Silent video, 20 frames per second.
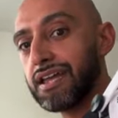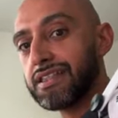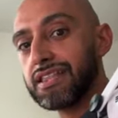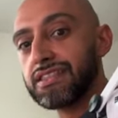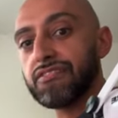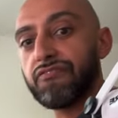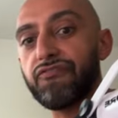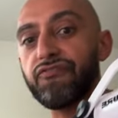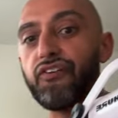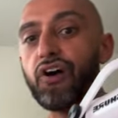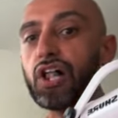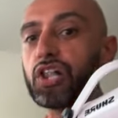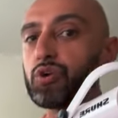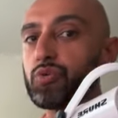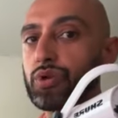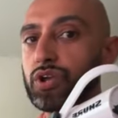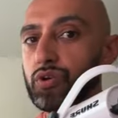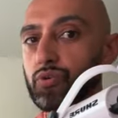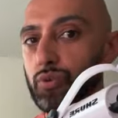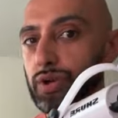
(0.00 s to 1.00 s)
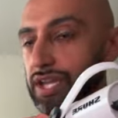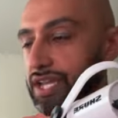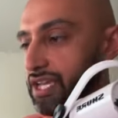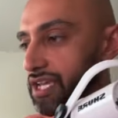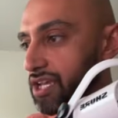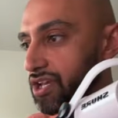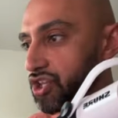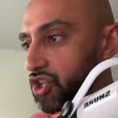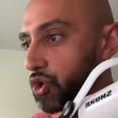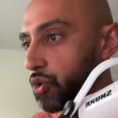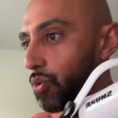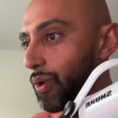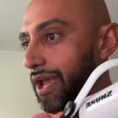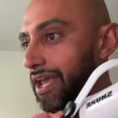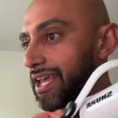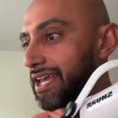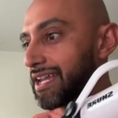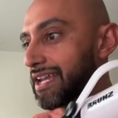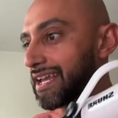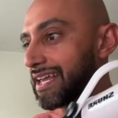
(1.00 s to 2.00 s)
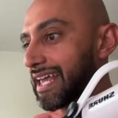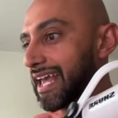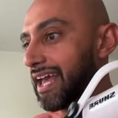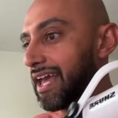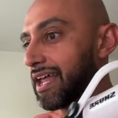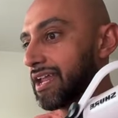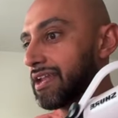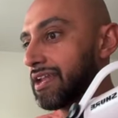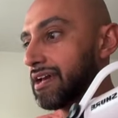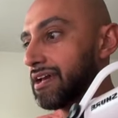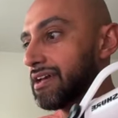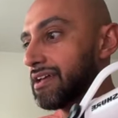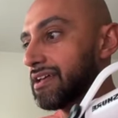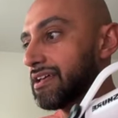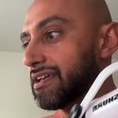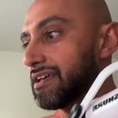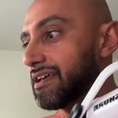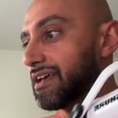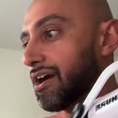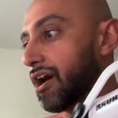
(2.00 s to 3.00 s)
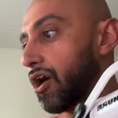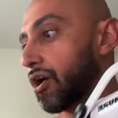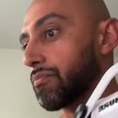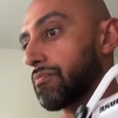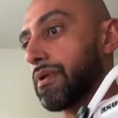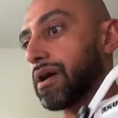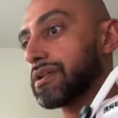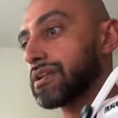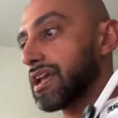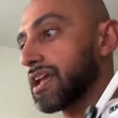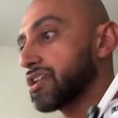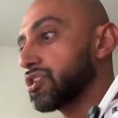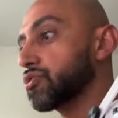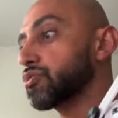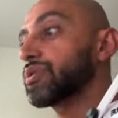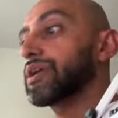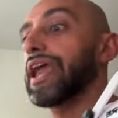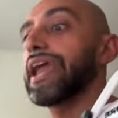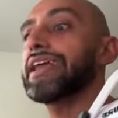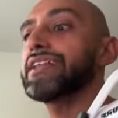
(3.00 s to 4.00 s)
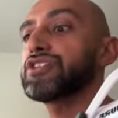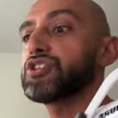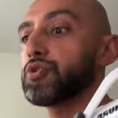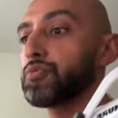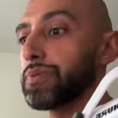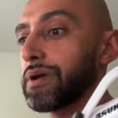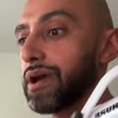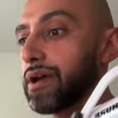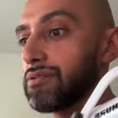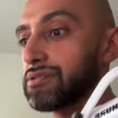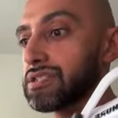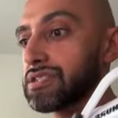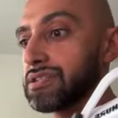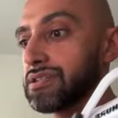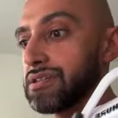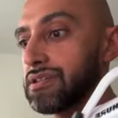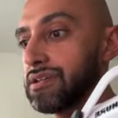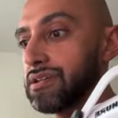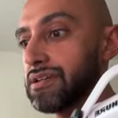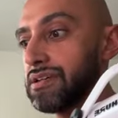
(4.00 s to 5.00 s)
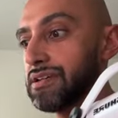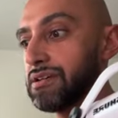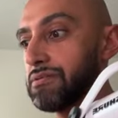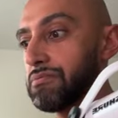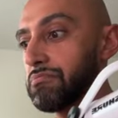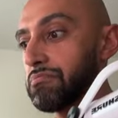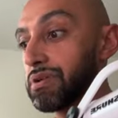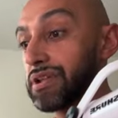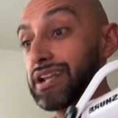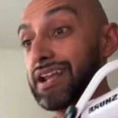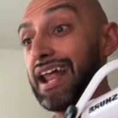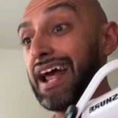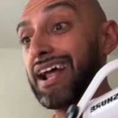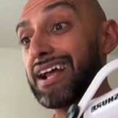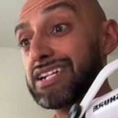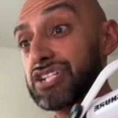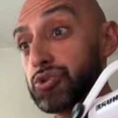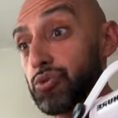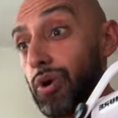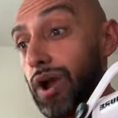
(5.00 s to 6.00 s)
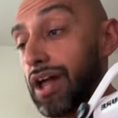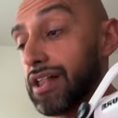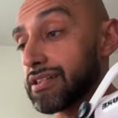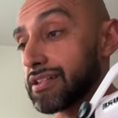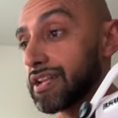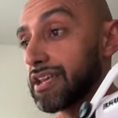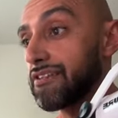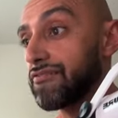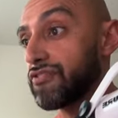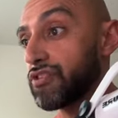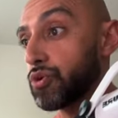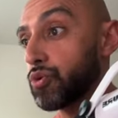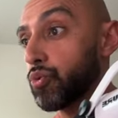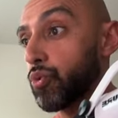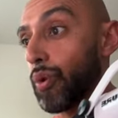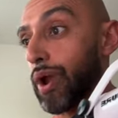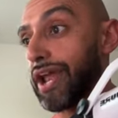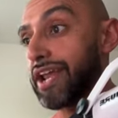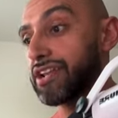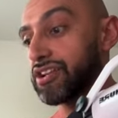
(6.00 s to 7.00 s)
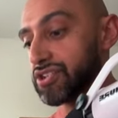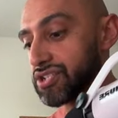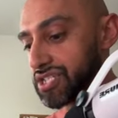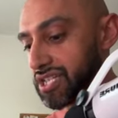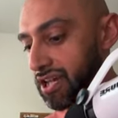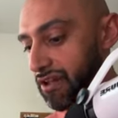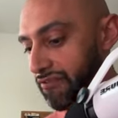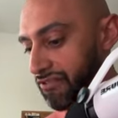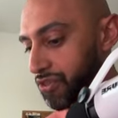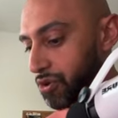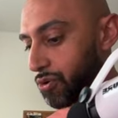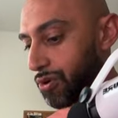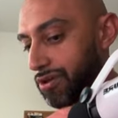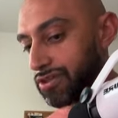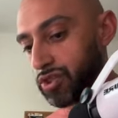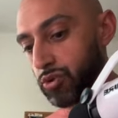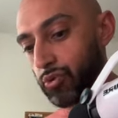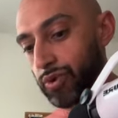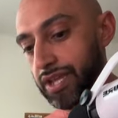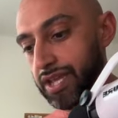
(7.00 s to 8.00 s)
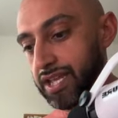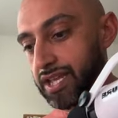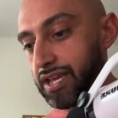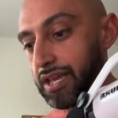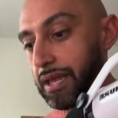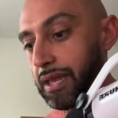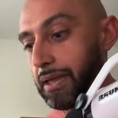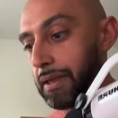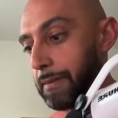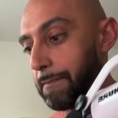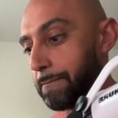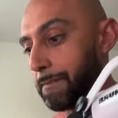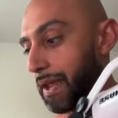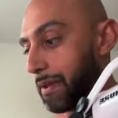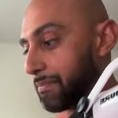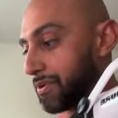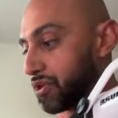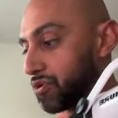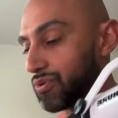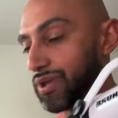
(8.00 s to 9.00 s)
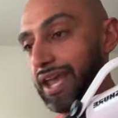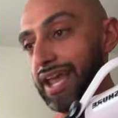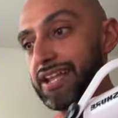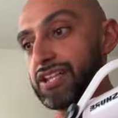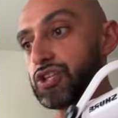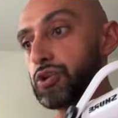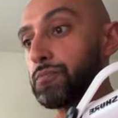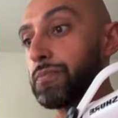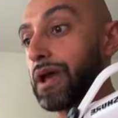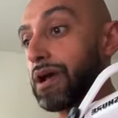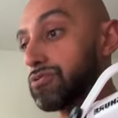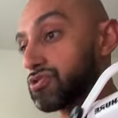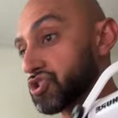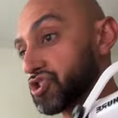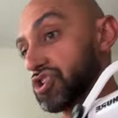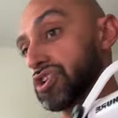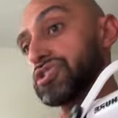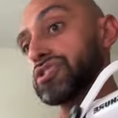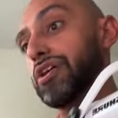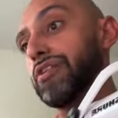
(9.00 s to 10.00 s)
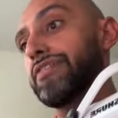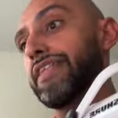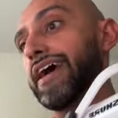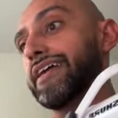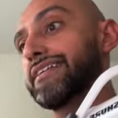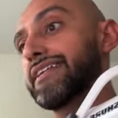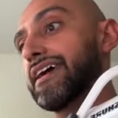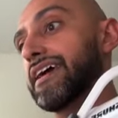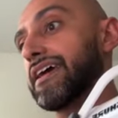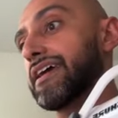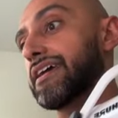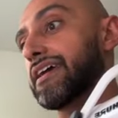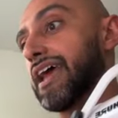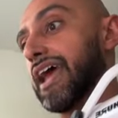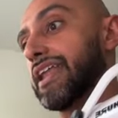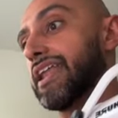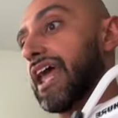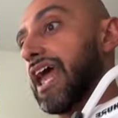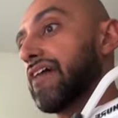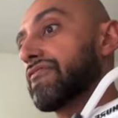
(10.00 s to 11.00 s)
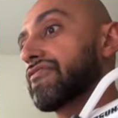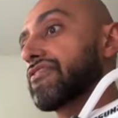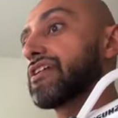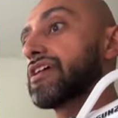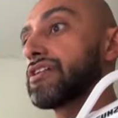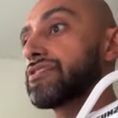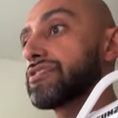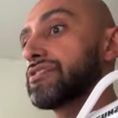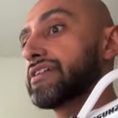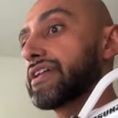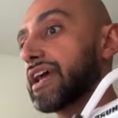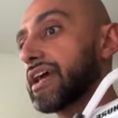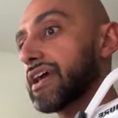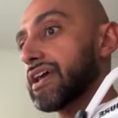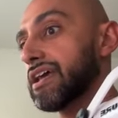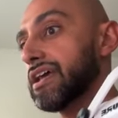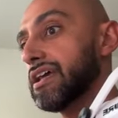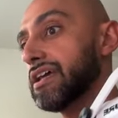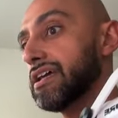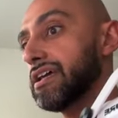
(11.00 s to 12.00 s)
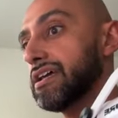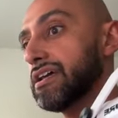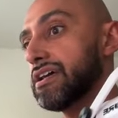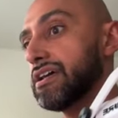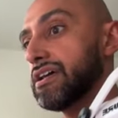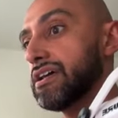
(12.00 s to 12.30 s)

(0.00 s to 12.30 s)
and then the following week, you weigh in again on Monday, and you gain 2 pounds. But in actuality, if you weighed yourself throughout the week, maybe you gained 2 pounds just on that day, and every other day,